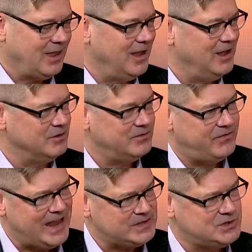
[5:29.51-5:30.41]
uh,
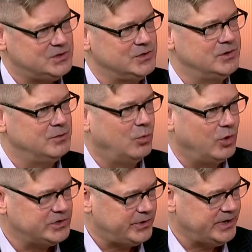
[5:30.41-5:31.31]
faster,
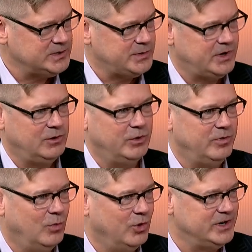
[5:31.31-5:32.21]
more transparent with
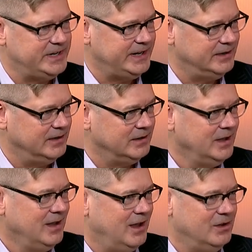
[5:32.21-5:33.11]
more data,
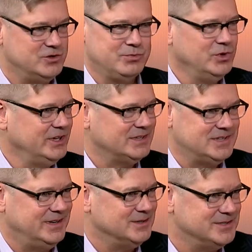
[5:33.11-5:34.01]
and just really
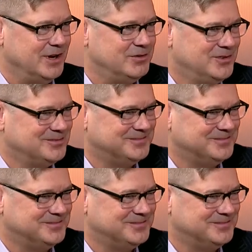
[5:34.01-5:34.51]
exciting stuff.